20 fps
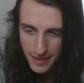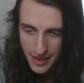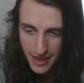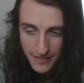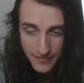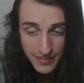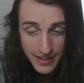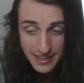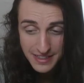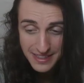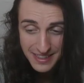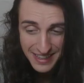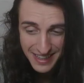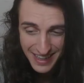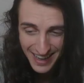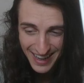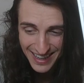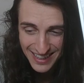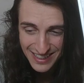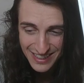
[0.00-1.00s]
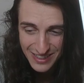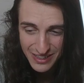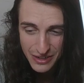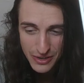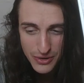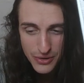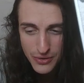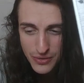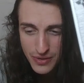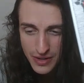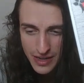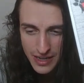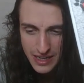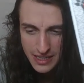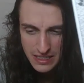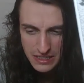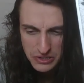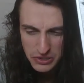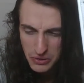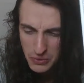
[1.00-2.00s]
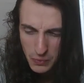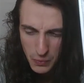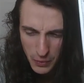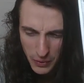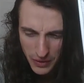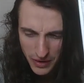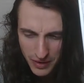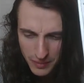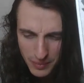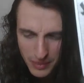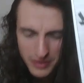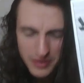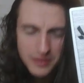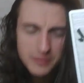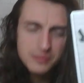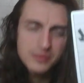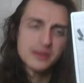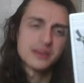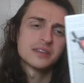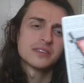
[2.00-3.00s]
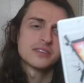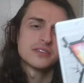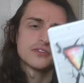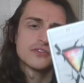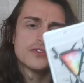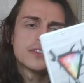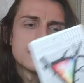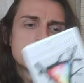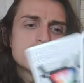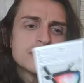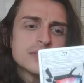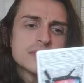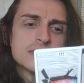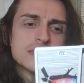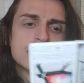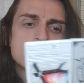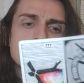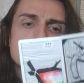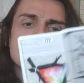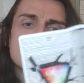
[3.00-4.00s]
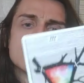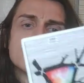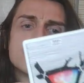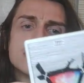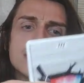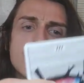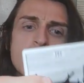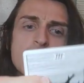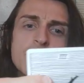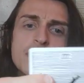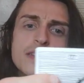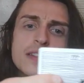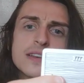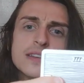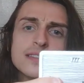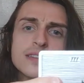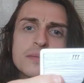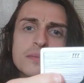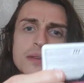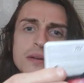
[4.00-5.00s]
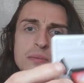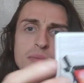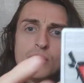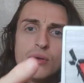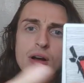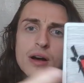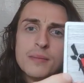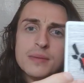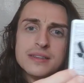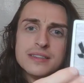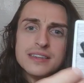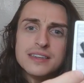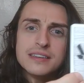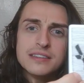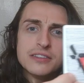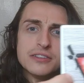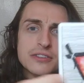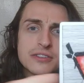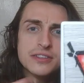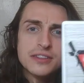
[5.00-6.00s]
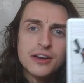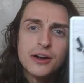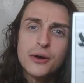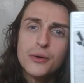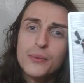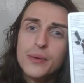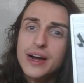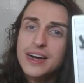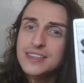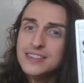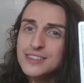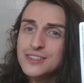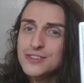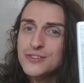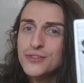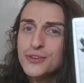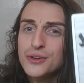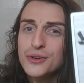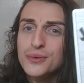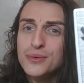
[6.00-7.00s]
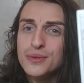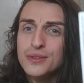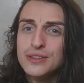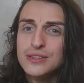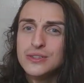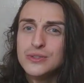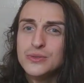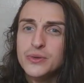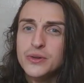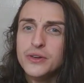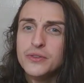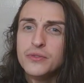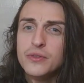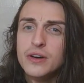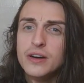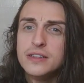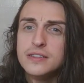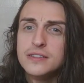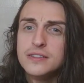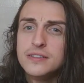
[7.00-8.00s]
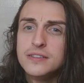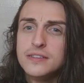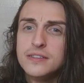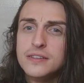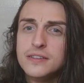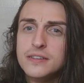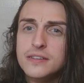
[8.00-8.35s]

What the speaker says: If that's the case though, don't worry about it because it feels like there's definitely something promising in the horizons for you with this Three of Wands.